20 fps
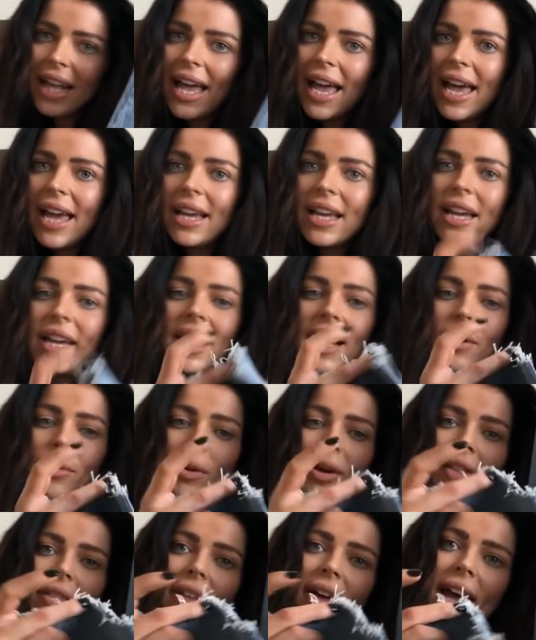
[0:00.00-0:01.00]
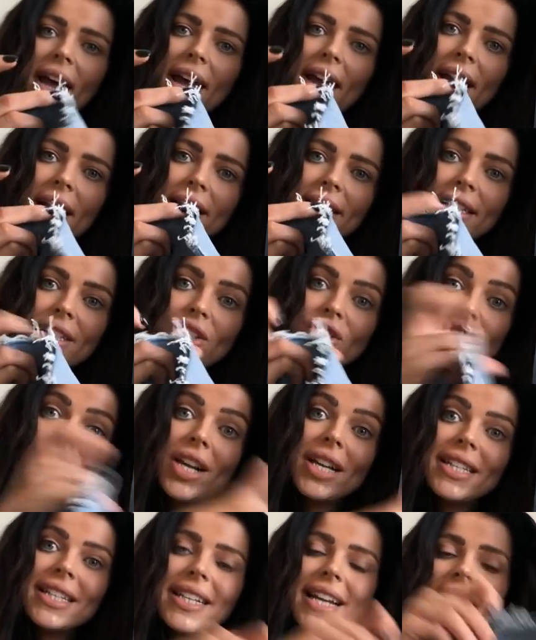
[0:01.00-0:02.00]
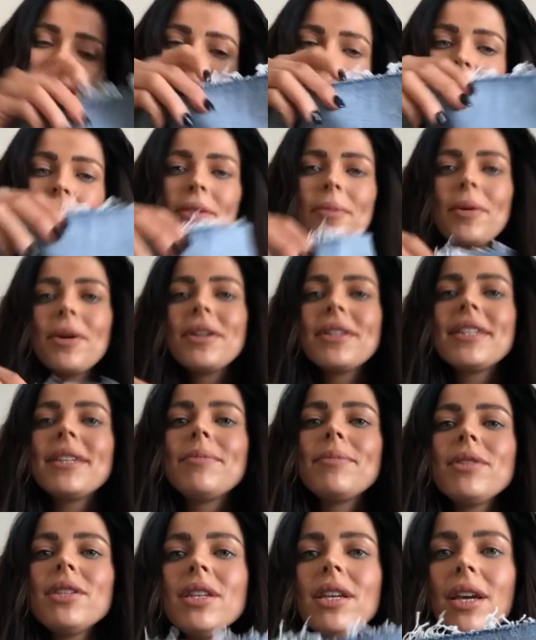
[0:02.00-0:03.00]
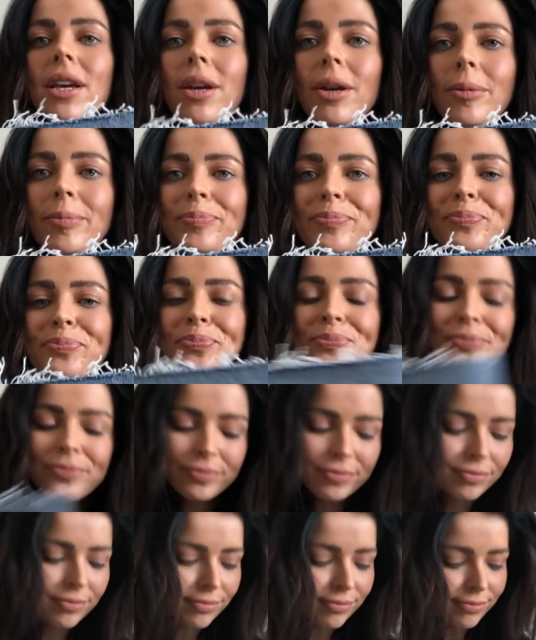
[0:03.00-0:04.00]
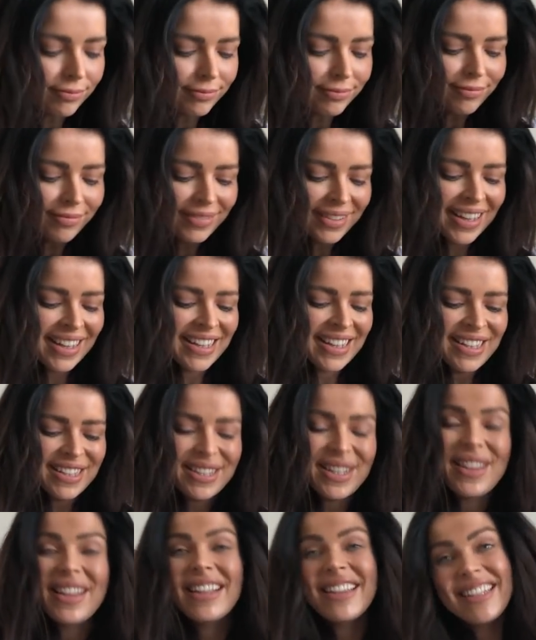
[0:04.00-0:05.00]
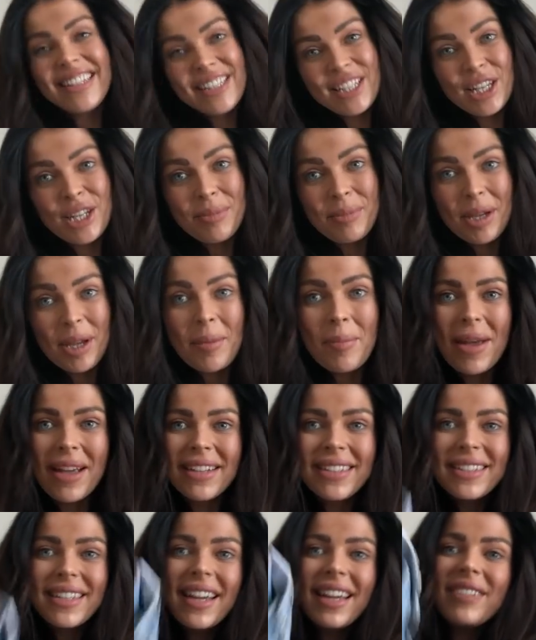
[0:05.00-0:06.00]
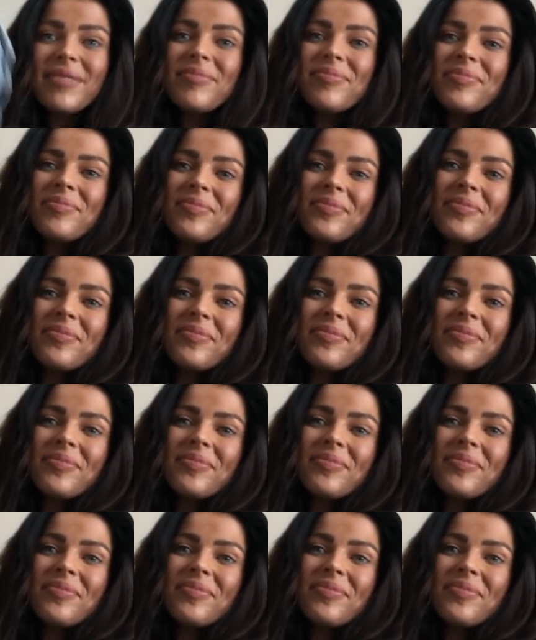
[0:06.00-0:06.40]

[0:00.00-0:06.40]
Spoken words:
leg with a distressed hem at the bottom too. So I think these are going to be amazing.